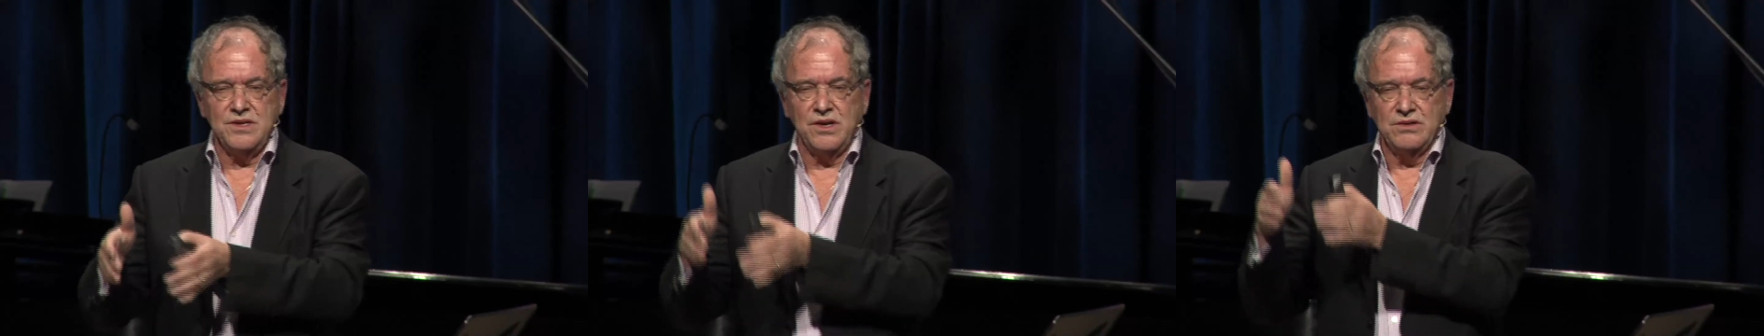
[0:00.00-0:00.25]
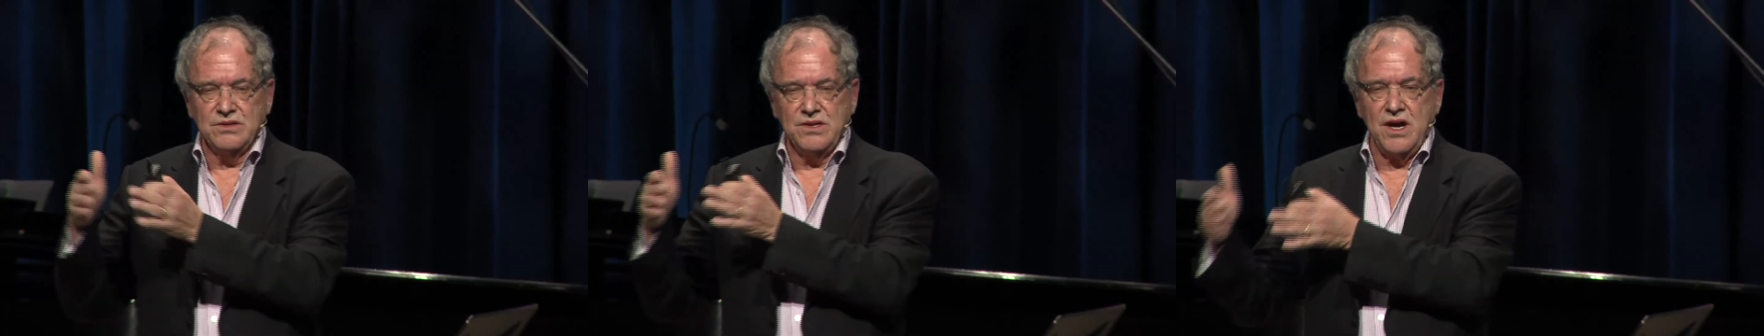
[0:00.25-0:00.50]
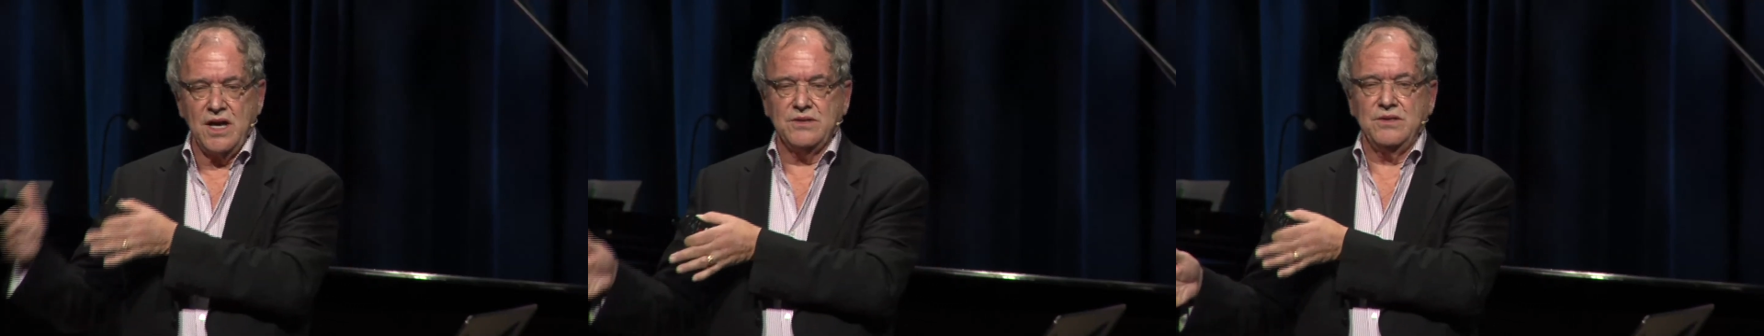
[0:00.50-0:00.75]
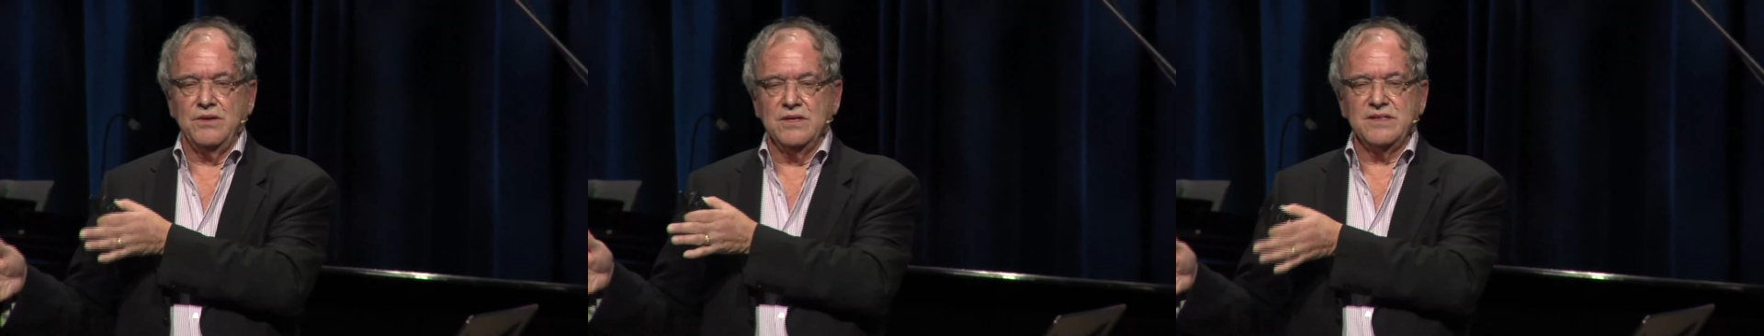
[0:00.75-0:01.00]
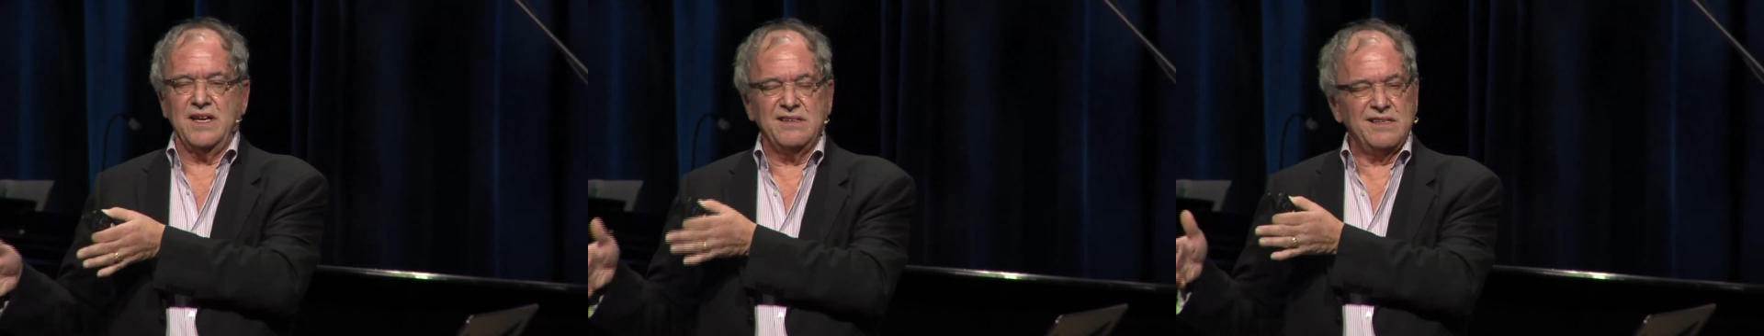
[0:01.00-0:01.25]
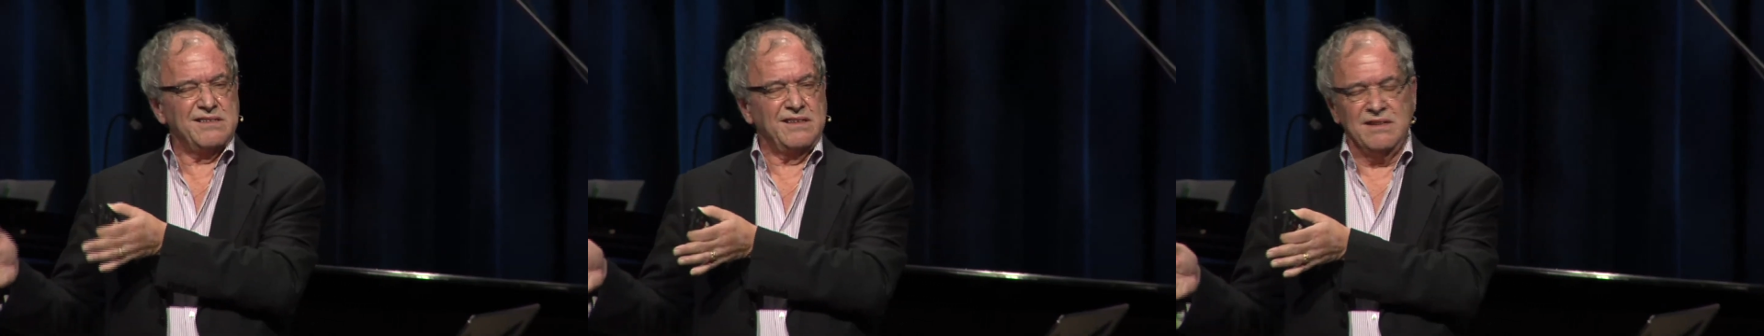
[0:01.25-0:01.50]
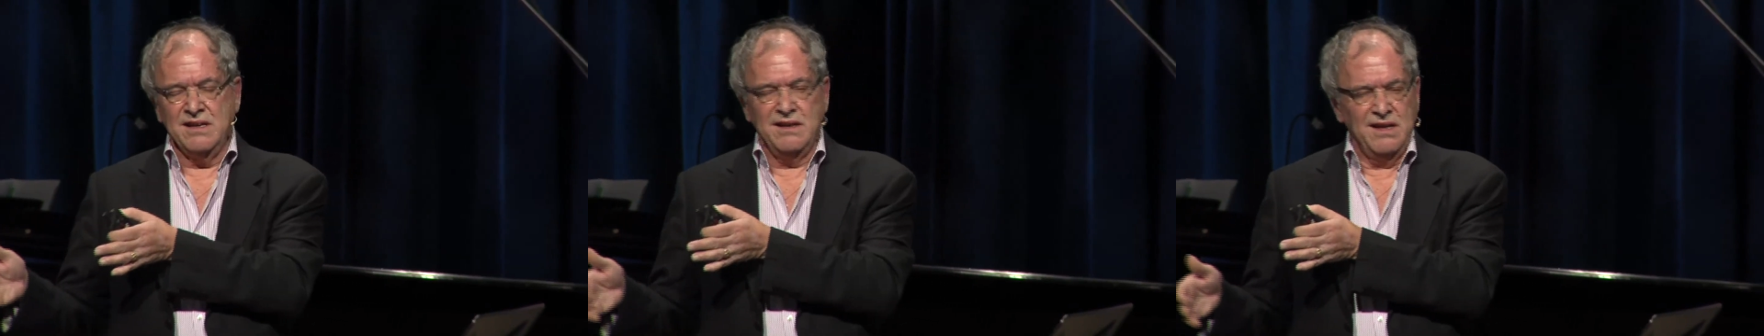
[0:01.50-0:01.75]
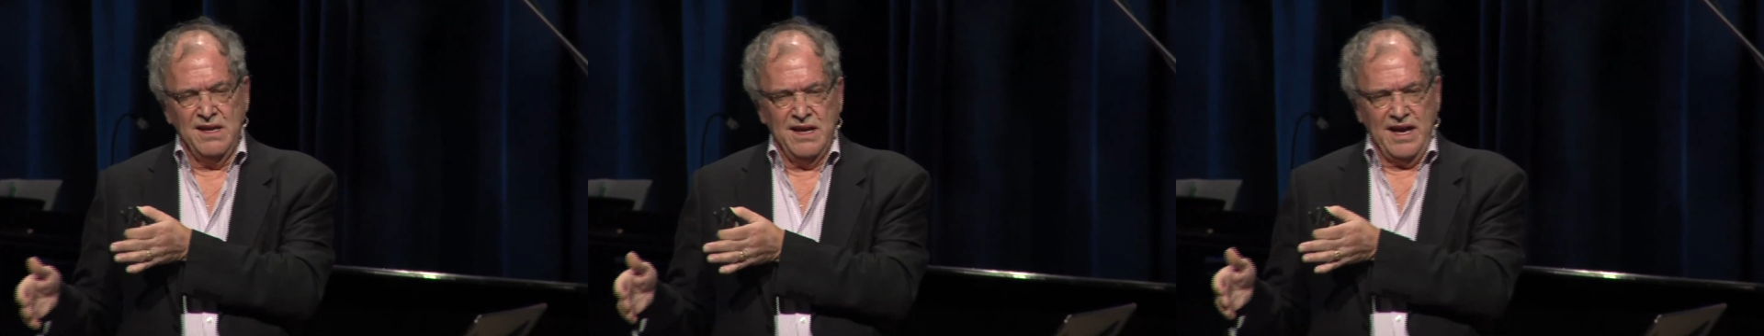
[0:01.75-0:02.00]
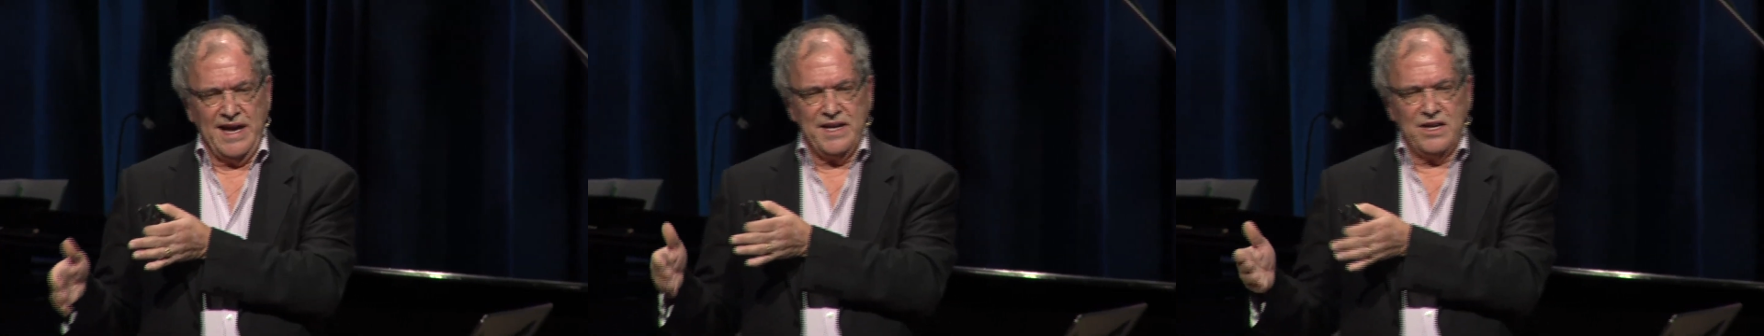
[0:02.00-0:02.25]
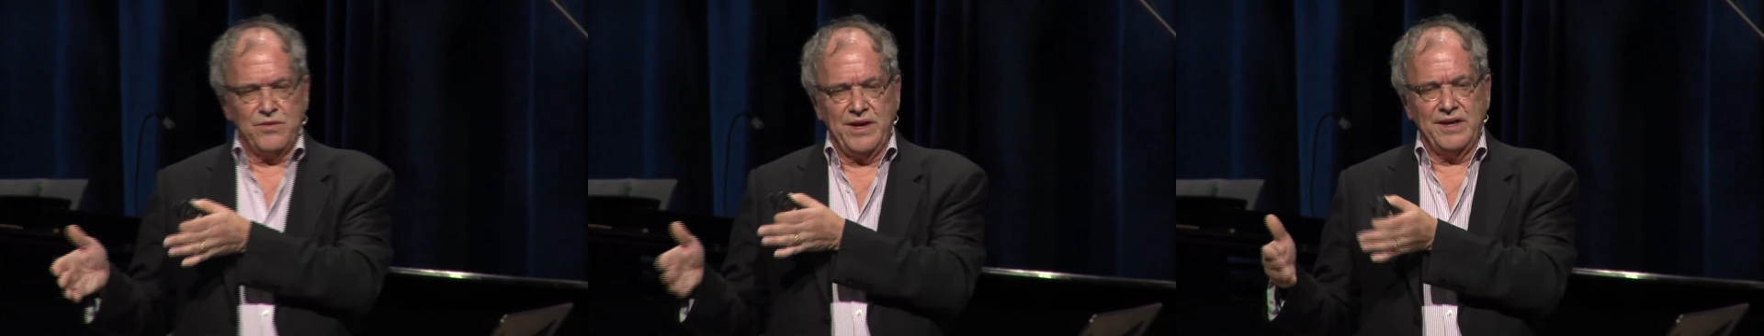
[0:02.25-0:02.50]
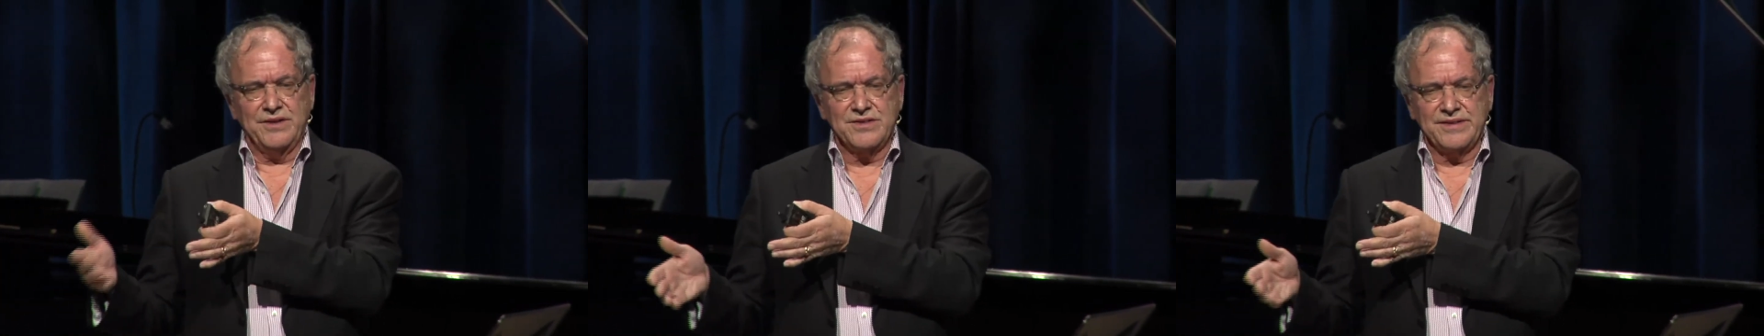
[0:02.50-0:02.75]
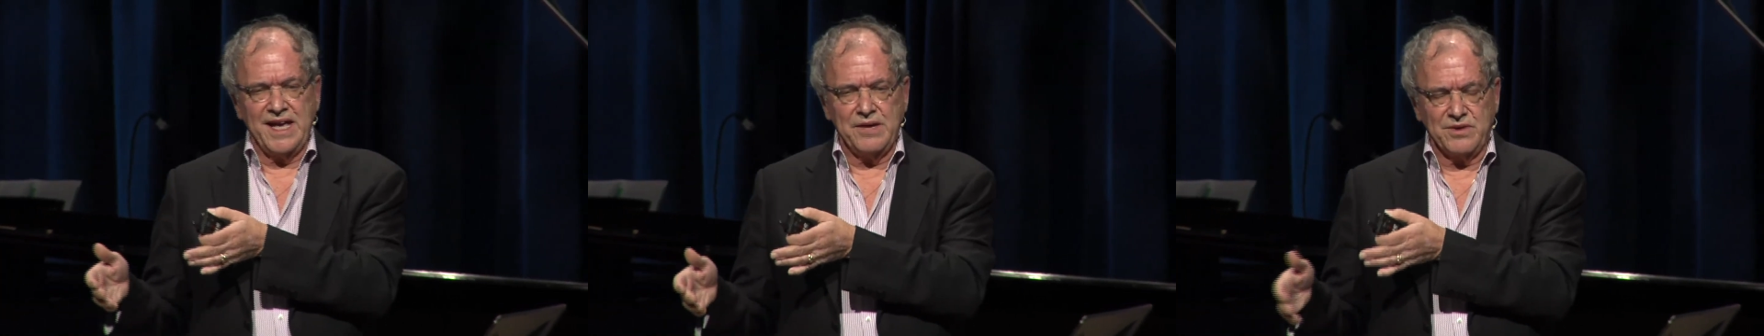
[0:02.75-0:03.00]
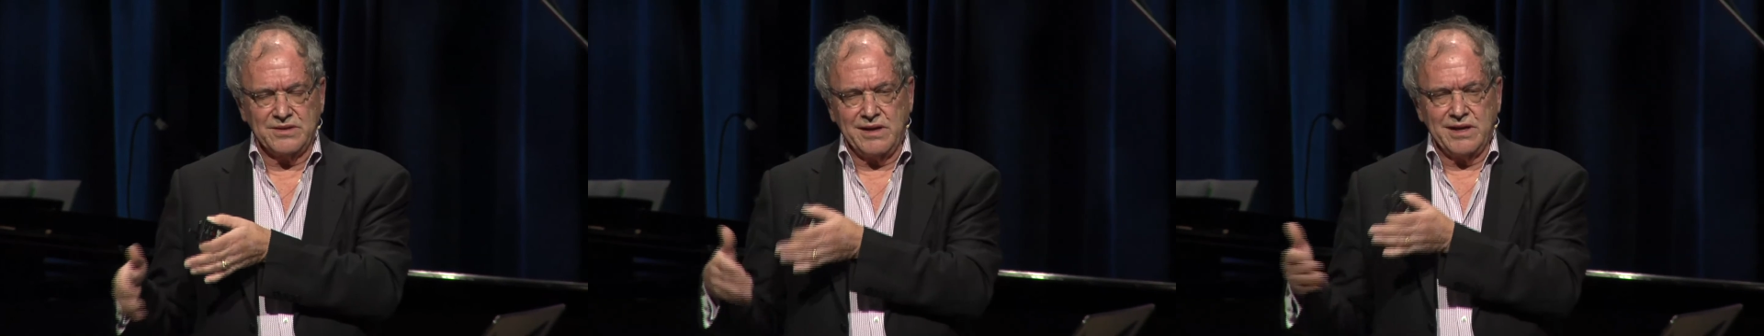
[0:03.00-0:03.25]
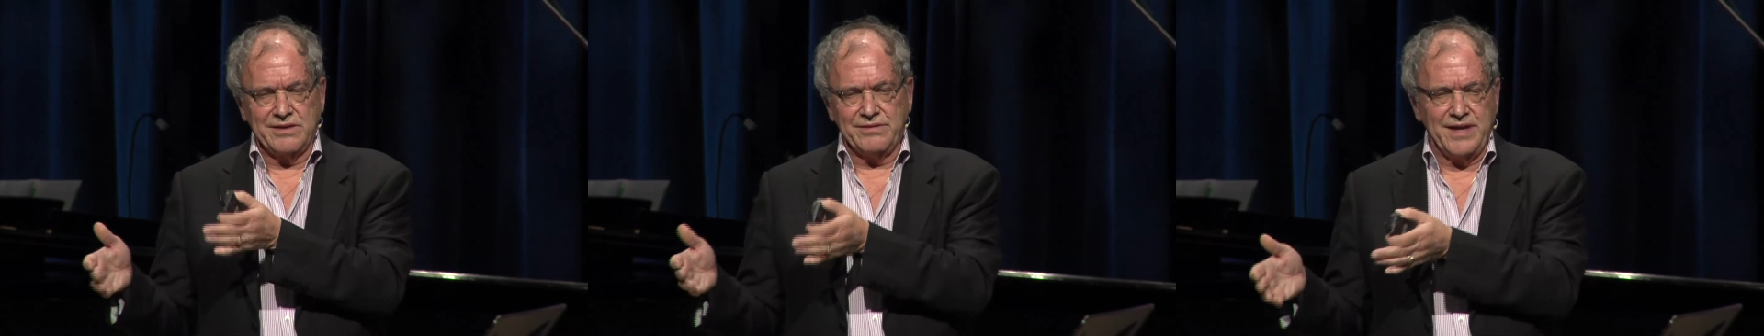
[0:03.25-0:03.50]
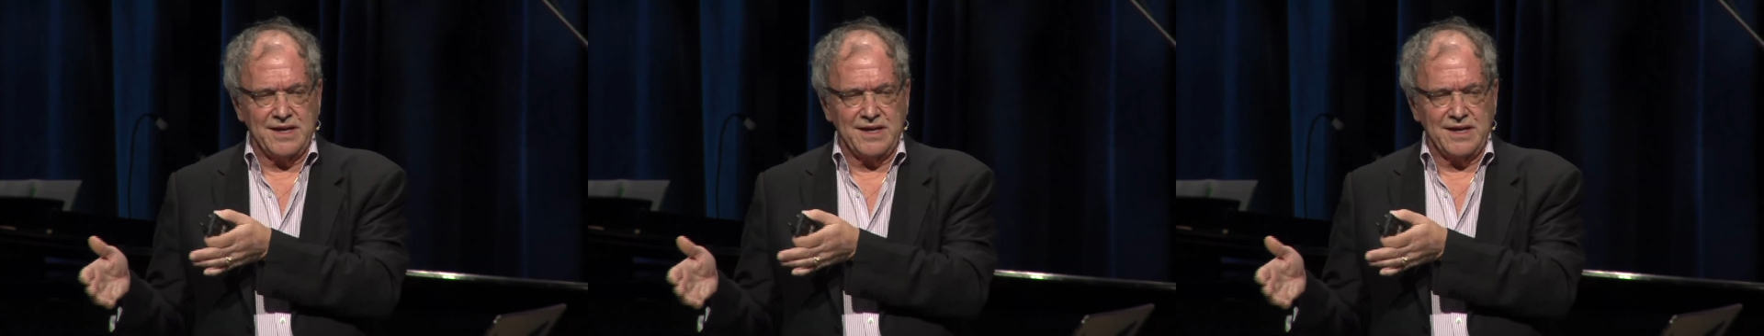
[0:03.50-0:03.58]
you can talk to and say, listen, I didn't quite understand what Dr.